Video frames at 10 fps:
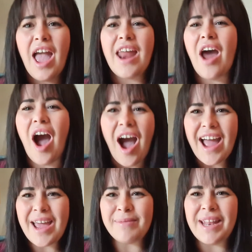and I
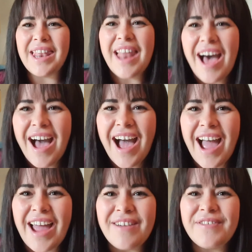am
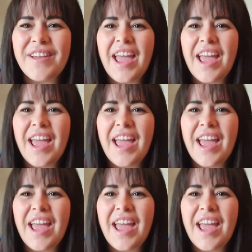alive.